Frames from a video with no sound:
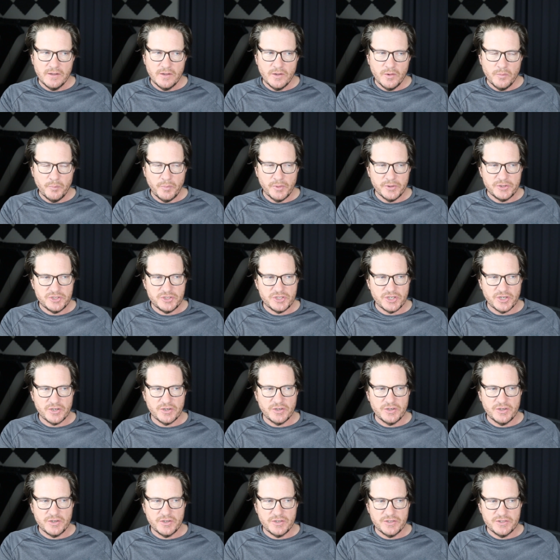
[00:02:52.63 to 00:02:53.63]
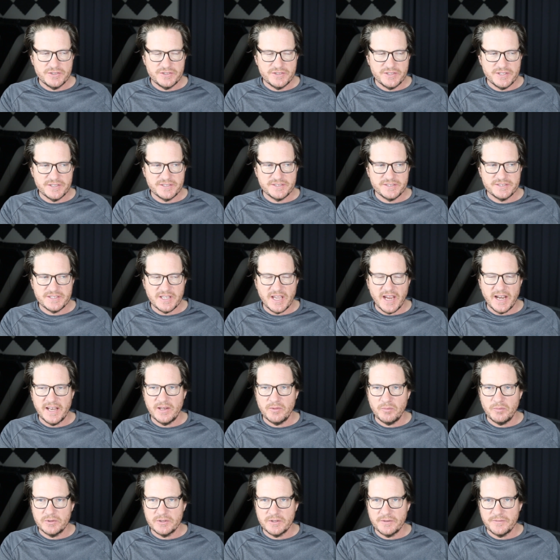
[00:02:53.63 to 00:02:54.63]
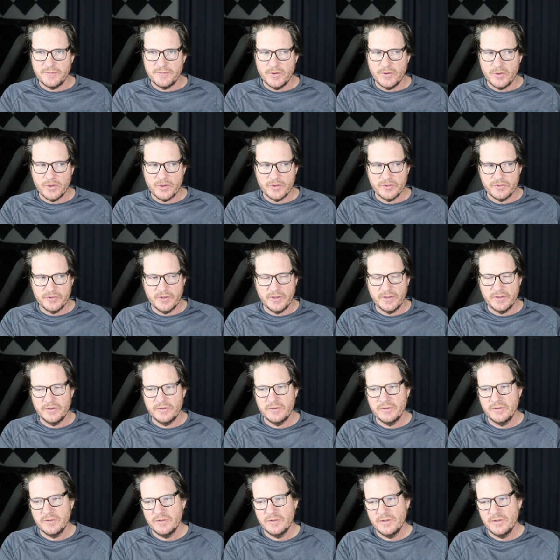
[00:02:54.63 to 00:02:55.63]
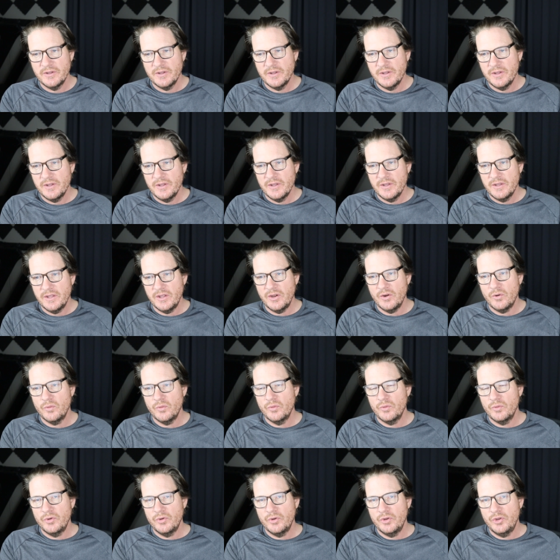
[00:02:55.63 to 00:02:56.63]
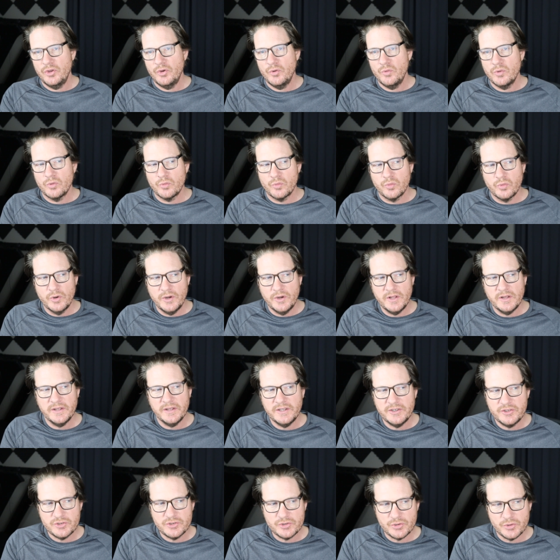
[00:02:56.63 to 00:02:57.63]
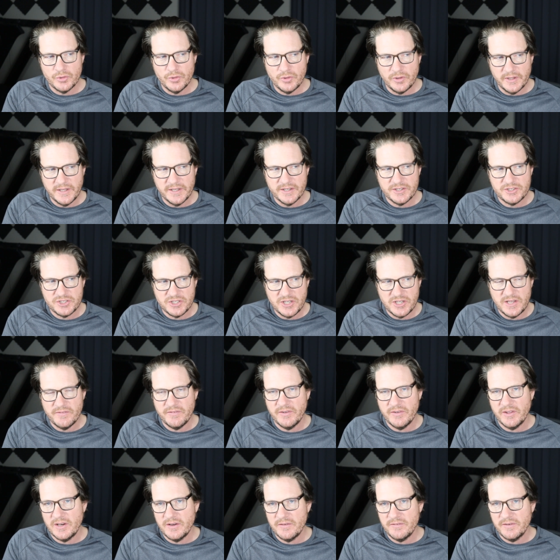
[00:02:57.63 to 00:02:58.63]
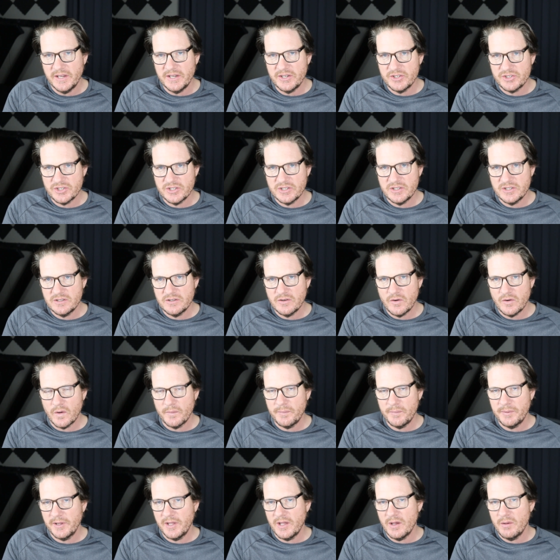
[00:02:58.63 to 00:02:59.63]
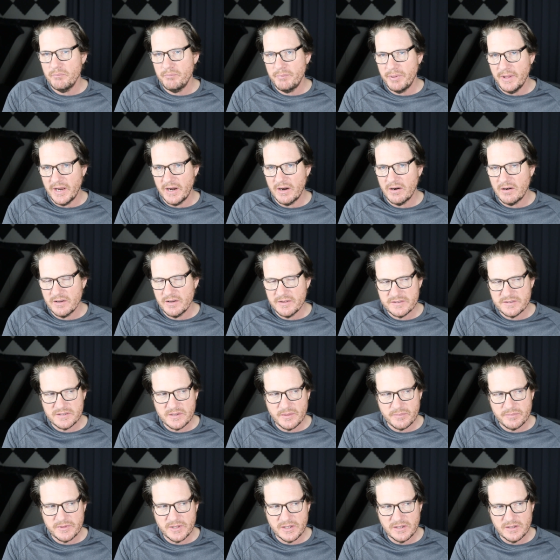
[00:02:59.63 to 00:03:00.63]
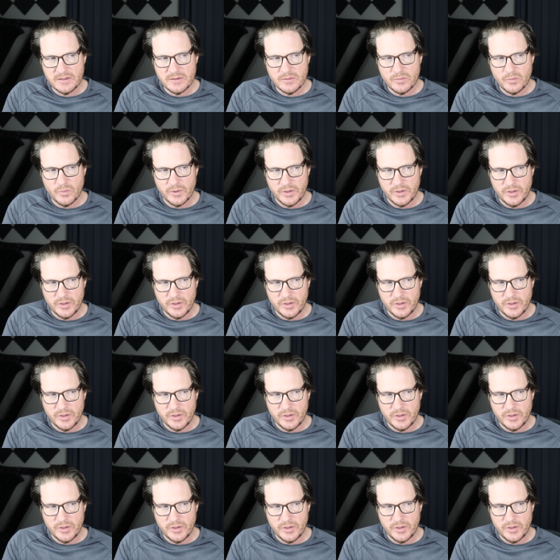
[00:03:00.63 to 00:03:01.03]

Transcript: but you're deciding what to focus on. You know, you will really truly achieve innovation or become better at something when you